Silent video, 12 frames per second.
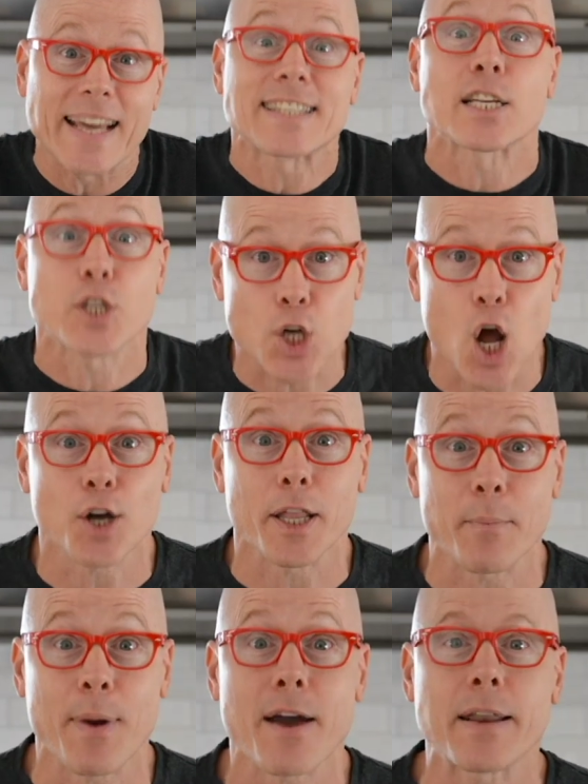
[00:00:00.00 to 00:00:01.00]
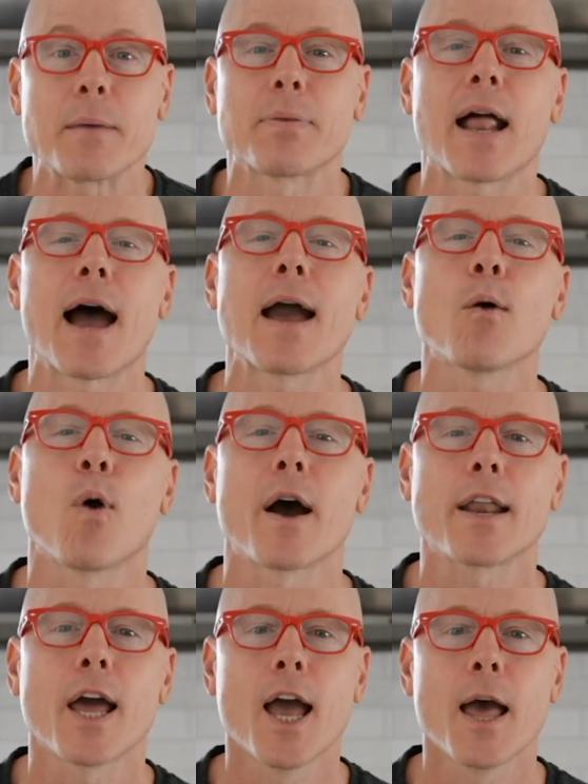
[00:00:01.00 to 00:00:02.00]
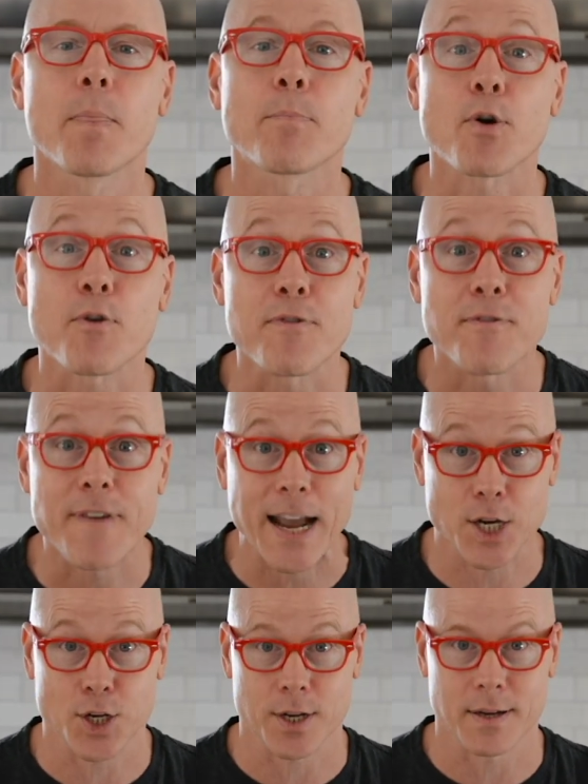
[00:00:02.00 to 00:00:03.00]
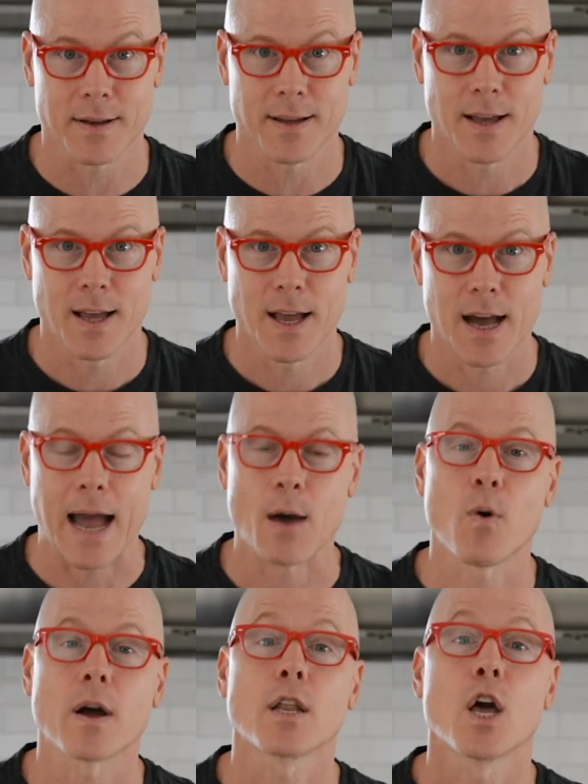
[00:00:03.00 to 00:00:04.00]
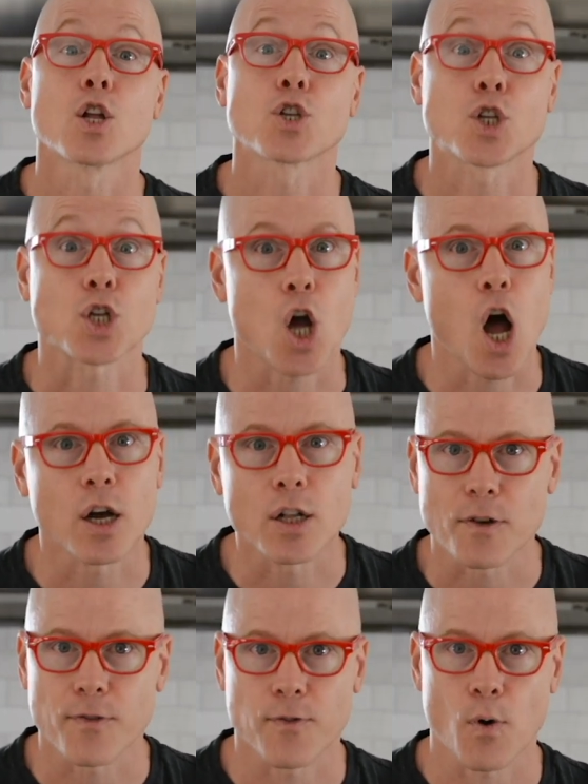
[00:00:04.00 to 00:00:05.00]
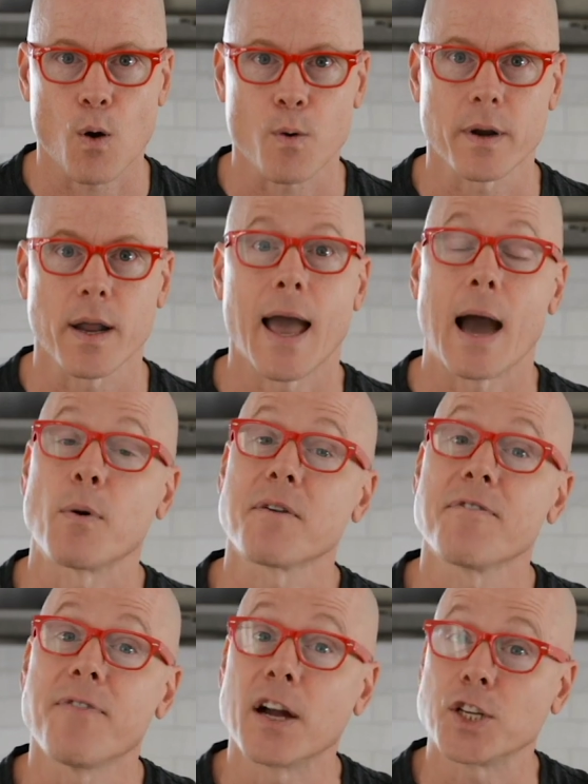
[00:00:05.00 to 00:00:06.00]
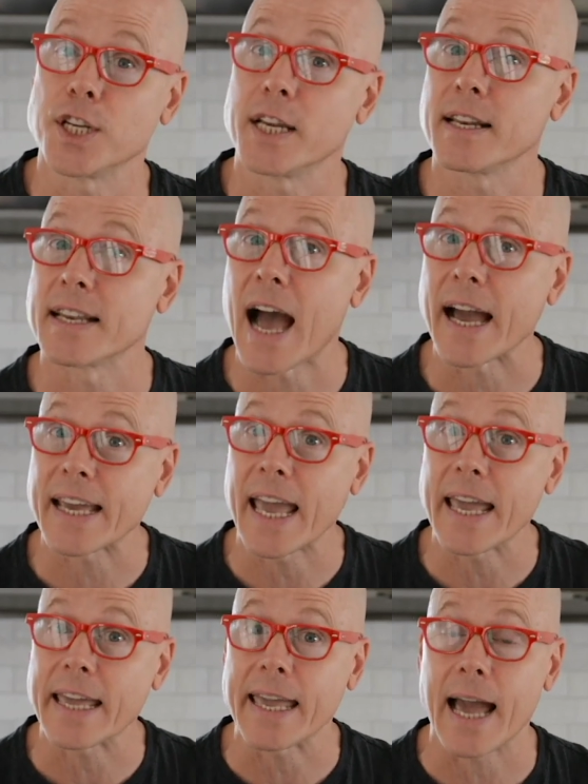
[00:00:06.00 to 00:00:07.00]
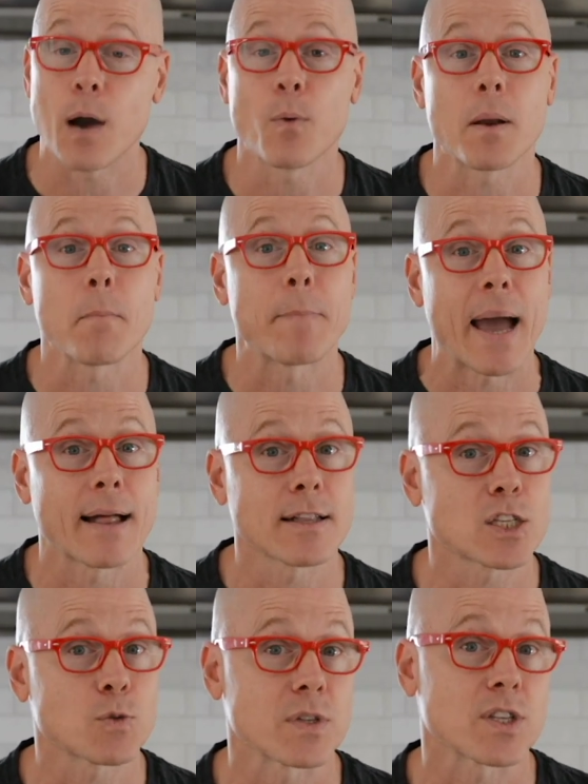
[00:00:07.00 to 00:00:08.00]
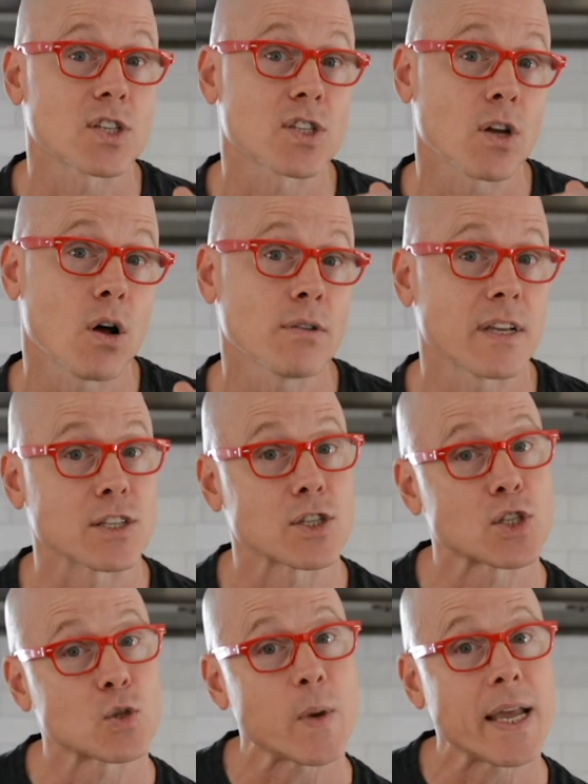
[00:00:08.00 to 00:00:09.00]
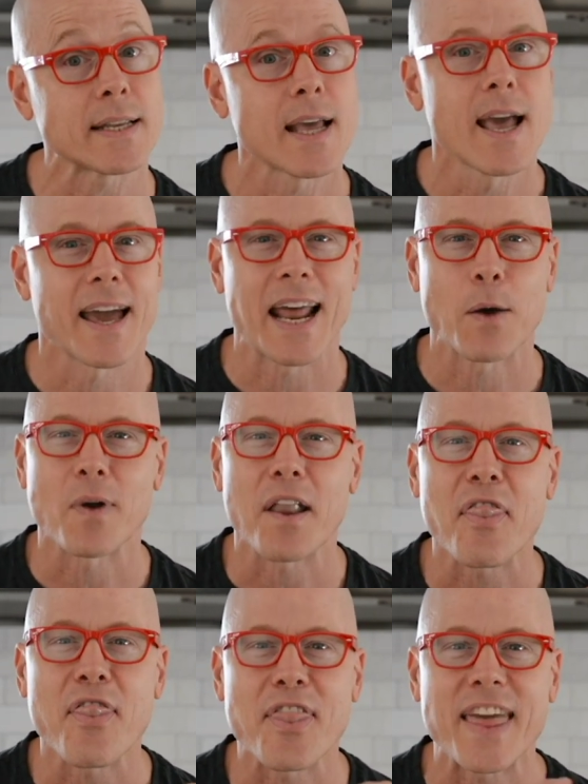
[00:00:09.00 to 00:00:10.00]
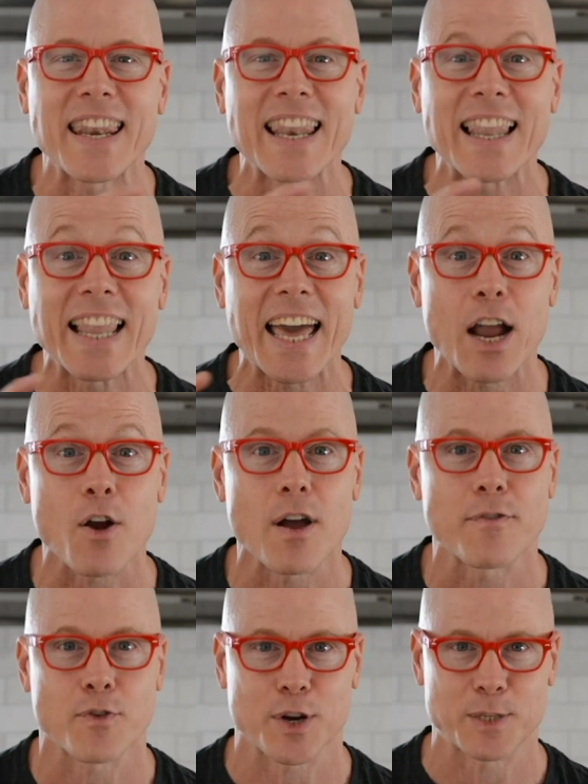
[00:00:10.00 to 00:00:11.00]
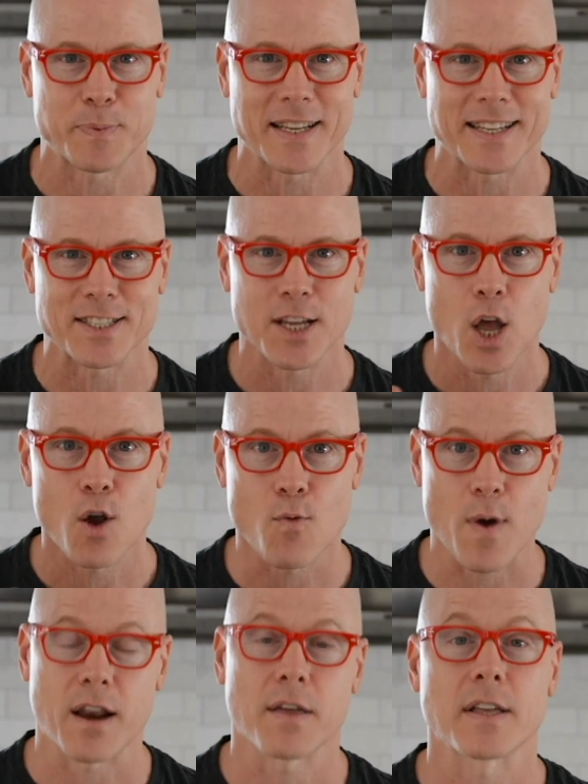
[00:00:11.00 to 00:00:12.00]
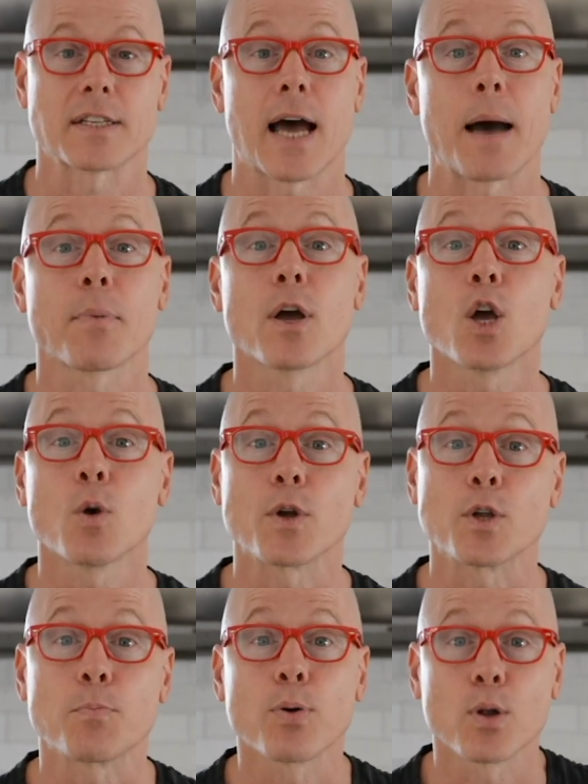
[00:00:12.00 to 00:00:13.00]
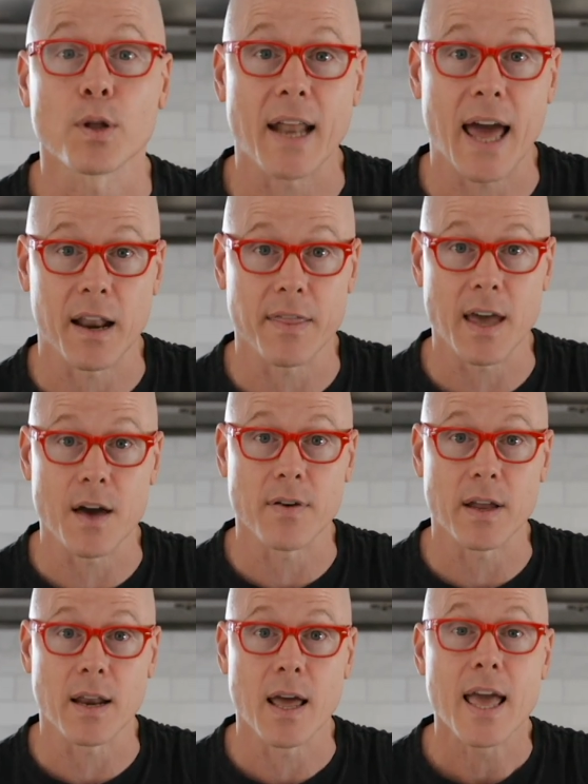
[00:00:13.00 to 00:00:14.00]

It's a chocolate brownie, but I want perfection. I want chocolate forward. I want fudgy, not cakey. I want balance with salt and sweet, and I want a thin layer of crispiness right on the top when you pull it out of the oven.